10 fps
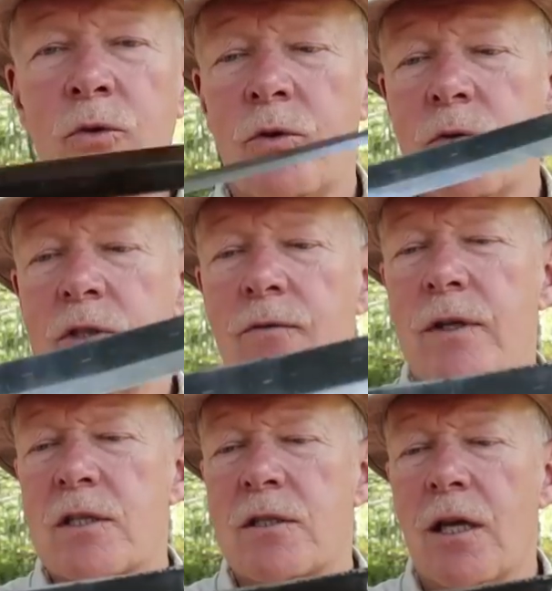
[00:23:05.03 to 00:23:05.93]
use of
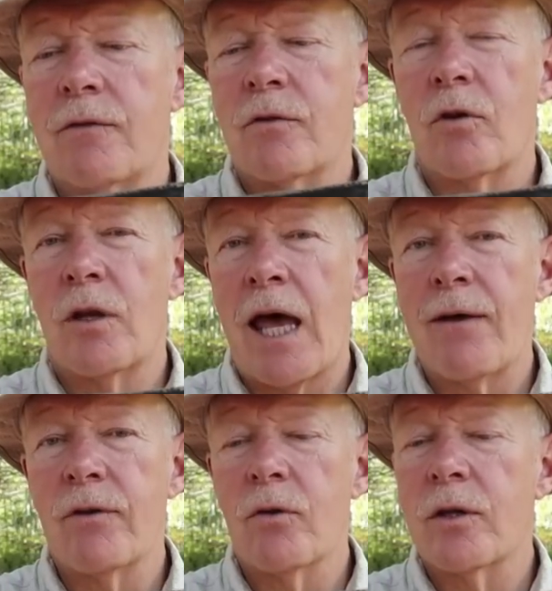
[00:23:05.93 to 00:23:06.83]
this knife,
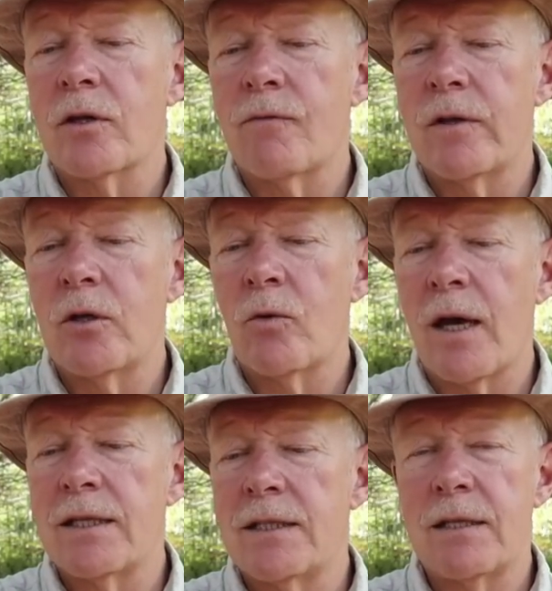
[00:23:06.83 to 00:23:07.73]
have a look at the video
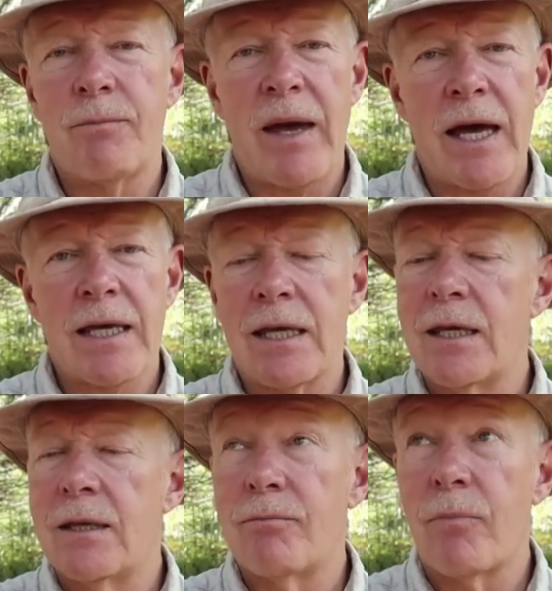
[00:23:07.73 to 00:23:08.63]
I did back
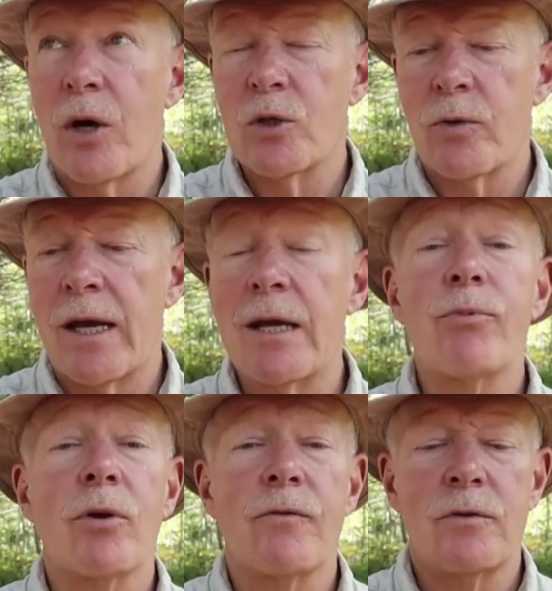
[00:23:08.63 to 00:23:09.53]
in March or
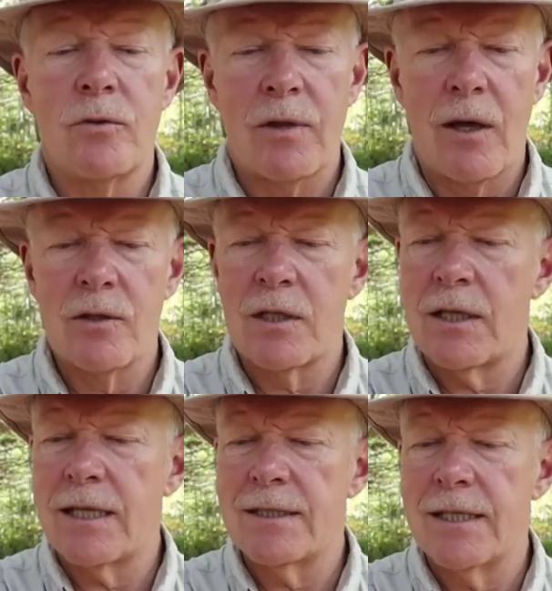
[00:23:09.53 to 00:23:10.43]
April of two thousand
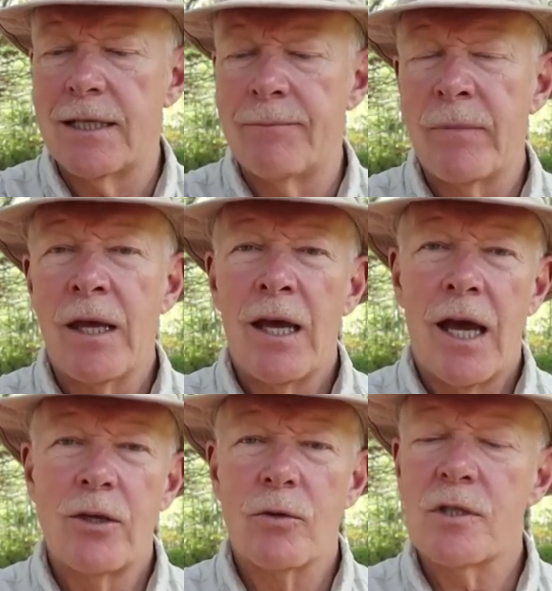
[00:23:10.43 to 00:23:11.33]
eighteen,
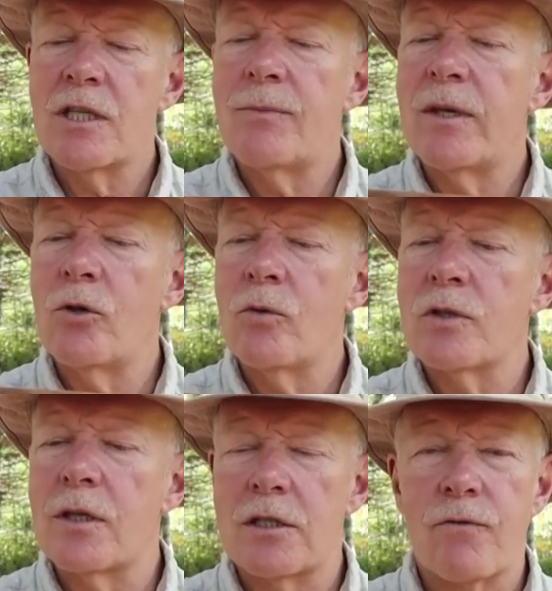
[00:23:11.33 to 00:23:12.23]
and you'll see me
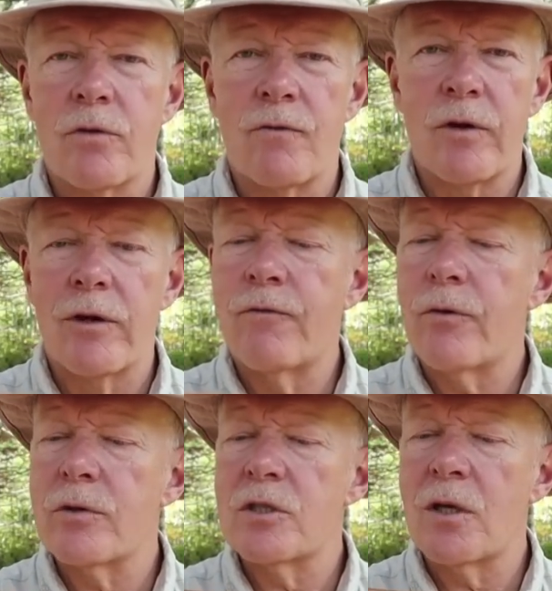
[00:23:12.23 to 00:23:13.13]
using this for the very
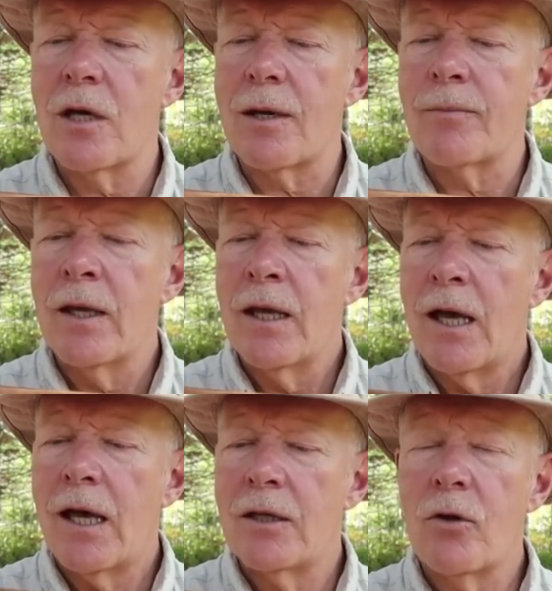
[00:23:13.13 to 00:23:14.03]
first time.
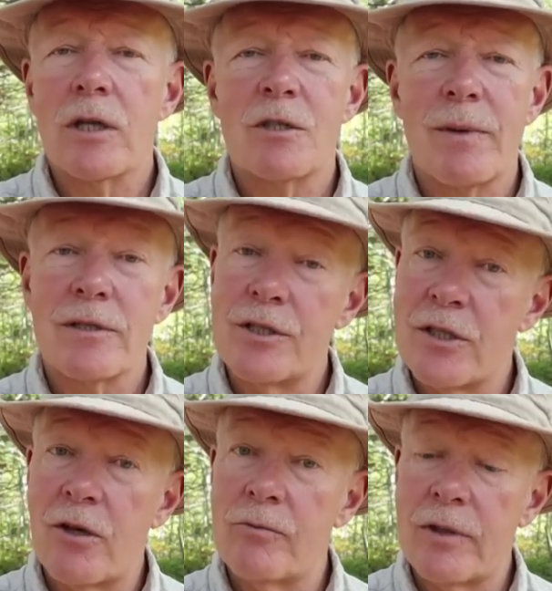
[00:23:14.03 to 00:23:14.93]
Uh, not especially
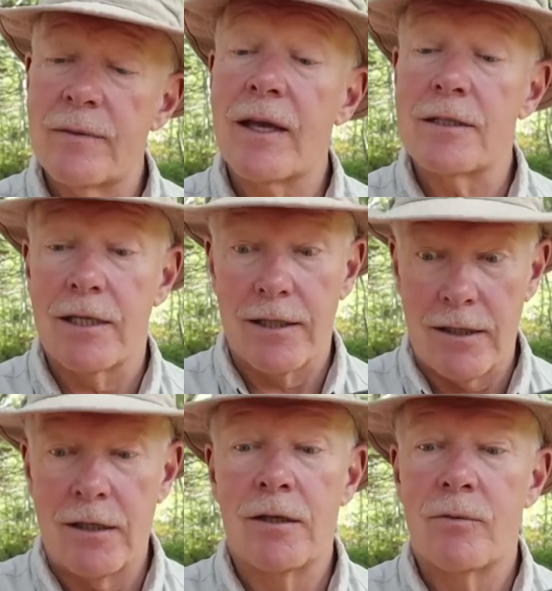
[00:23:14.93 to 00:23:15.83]
skilled with it because,
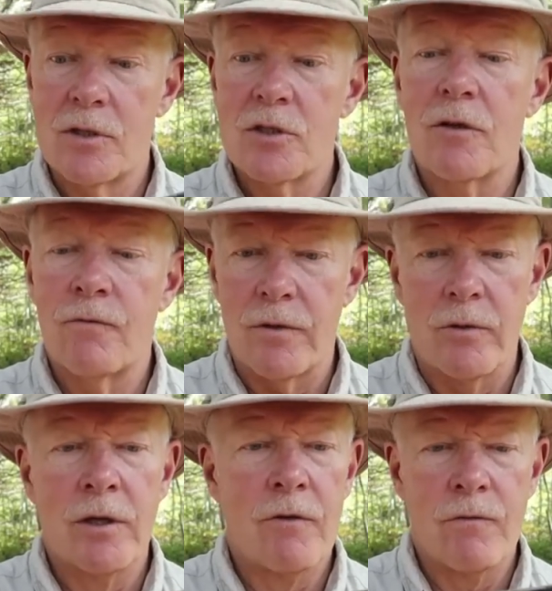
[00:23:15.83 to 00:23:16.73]
again, it was the
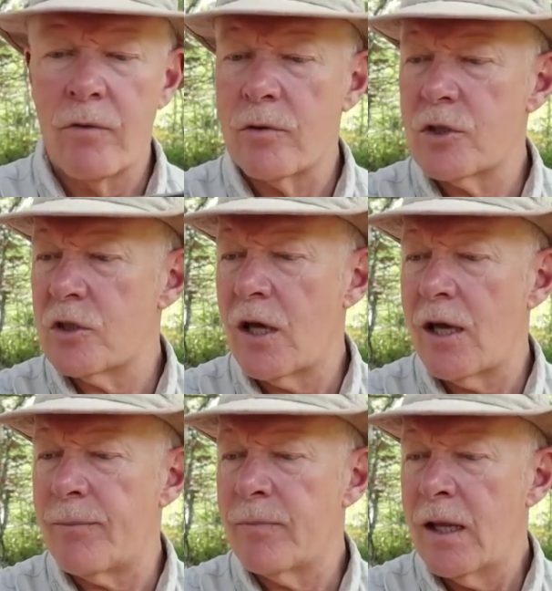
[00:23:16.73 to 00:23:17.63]
very first
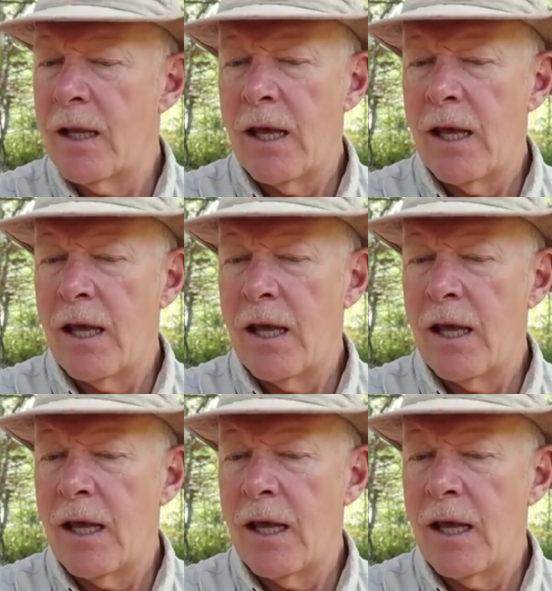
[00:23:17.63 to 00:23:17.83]
time.